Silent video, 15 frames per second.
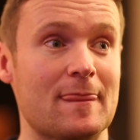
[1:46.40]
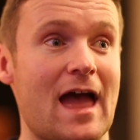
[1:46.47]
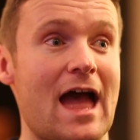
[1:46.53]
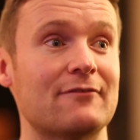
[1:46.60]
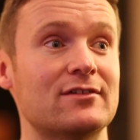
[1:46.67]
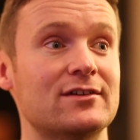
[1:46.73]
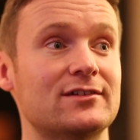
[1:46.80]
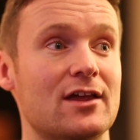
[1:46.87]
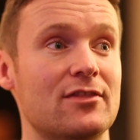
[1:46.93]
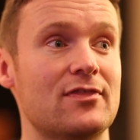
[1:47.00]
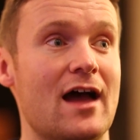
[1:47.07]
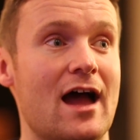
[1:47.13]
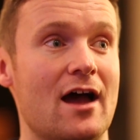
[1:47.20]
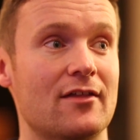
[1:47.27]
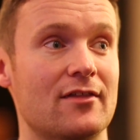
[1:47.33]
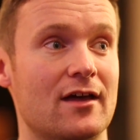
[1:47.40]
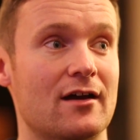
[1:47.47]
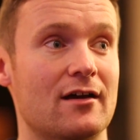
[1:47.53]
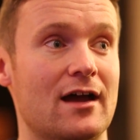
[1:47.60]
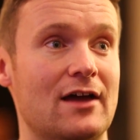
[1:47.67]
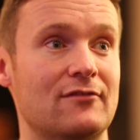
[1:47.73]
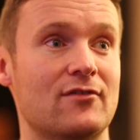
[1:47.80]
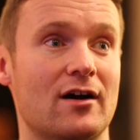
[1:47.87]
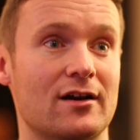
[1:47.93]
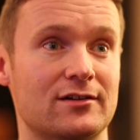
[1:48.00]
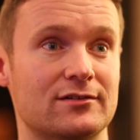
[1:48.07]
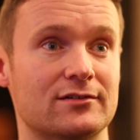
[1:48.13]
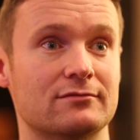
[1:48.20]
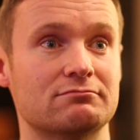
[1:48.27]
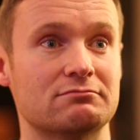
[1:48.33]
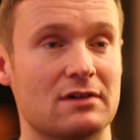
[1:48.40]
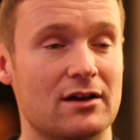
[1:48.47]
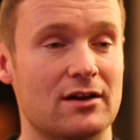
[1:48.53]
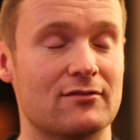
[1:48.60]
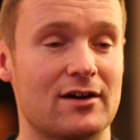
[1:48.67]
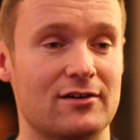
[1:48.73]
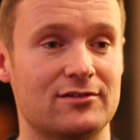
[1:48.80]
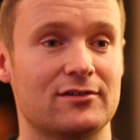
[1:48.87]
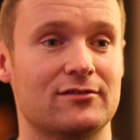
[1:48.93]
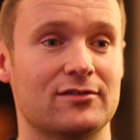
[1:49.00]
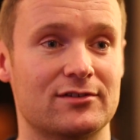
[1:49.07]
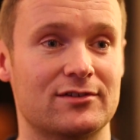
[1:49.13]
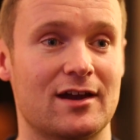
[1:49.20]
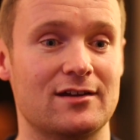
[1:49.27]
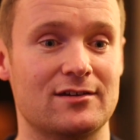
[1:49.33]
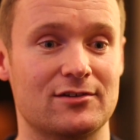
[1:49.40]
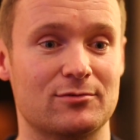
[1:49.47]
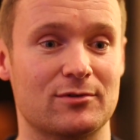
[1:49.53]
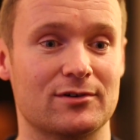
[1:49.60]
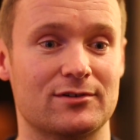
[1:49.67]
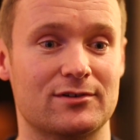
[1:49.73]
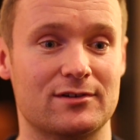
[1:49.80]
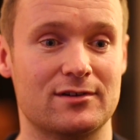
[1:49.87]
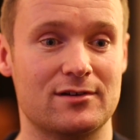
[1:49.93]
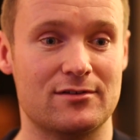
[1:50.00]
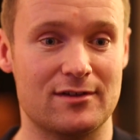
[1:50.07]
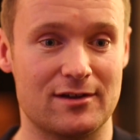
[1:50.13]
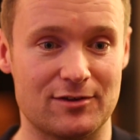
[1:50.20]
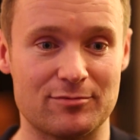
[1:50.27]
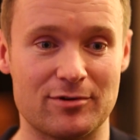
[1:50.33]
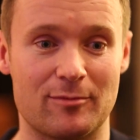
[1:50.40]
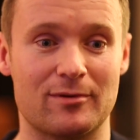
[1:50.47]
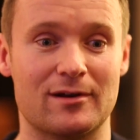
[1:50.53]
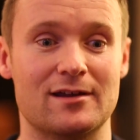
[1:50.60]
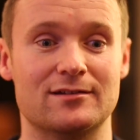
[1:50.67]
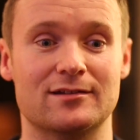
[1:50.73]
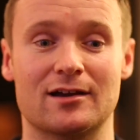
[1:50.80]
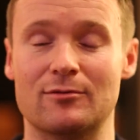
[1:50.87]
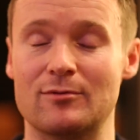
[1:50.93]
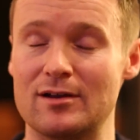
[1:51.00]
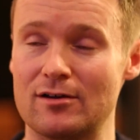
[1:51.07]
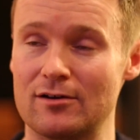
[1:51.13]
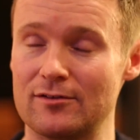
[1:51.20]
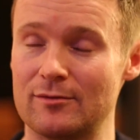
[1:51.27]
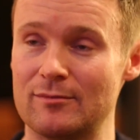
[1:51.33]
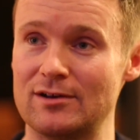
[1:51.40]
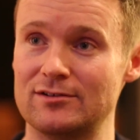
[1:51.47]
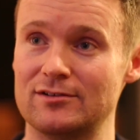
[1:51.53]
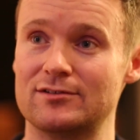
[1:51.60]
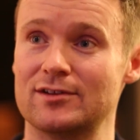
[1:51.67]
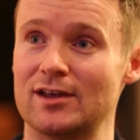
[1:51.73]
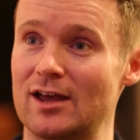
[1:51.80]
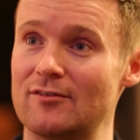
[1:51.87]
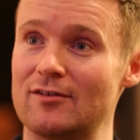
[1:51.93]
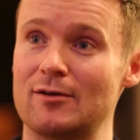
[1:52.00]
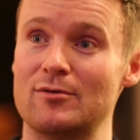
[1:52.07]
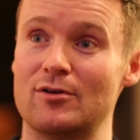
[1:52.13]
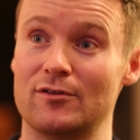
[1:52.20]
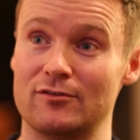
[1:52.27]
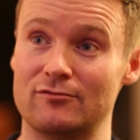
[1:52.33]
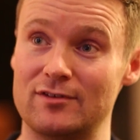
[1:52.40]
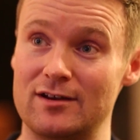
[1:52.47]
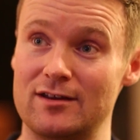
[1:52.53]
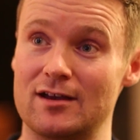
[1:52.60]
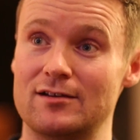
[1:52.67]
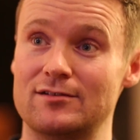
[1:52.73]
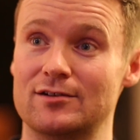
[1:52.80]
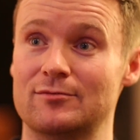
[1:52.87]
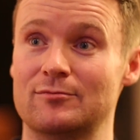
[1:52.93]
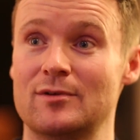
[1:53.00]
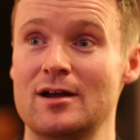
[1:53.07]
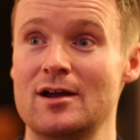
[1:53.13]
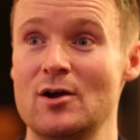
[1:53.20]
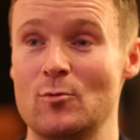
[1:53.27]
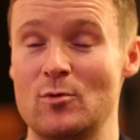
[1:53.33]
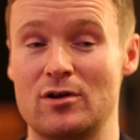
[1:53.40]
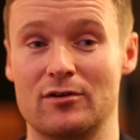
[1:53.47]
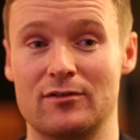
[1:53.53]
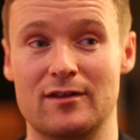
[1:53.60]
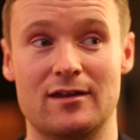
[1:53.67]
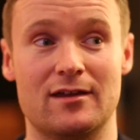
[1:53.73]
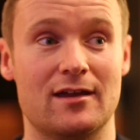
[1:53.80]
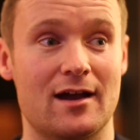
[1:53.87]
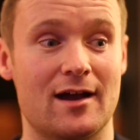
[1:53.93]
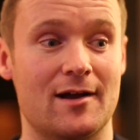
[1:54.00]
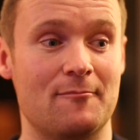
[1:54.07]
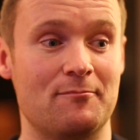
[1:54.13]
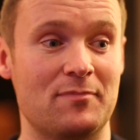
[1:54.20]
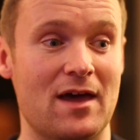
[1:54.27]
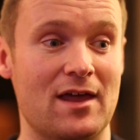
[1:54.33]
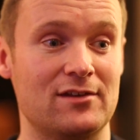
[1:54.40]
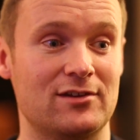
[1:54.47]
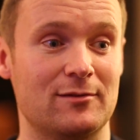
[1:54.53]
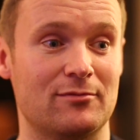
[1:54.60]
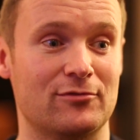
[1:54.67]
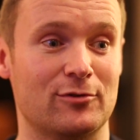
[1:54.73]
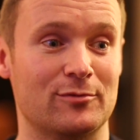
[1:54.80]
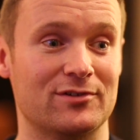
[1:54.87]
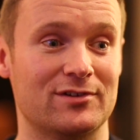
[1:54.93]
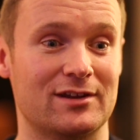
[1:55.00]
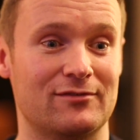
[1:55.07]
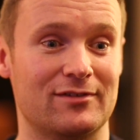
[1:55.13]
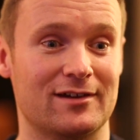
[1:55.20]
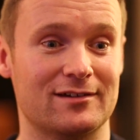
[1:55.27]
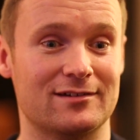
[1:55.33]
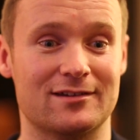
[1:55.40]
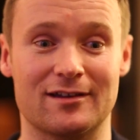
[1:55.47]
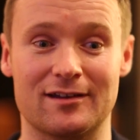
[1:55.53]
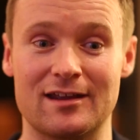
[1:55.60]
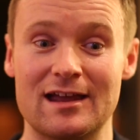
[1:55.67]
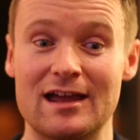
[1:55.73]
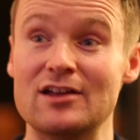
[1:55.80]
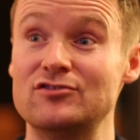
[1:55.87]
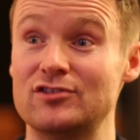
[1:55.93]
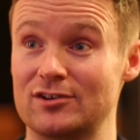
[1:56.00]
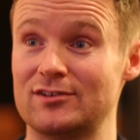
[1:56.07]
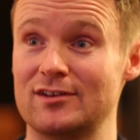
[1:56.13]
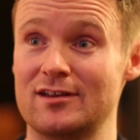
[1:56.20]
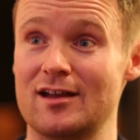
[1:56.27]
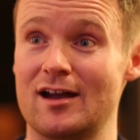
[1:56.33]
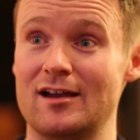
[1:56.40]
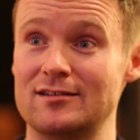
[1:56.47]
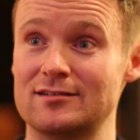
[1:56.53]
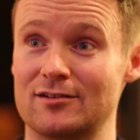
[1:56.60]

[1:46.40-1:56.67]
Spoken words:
Having said that, their advice at various different stages was to do things properly. So we got the measured survey, we got the video done, we got the energy performance certificates done, just in case.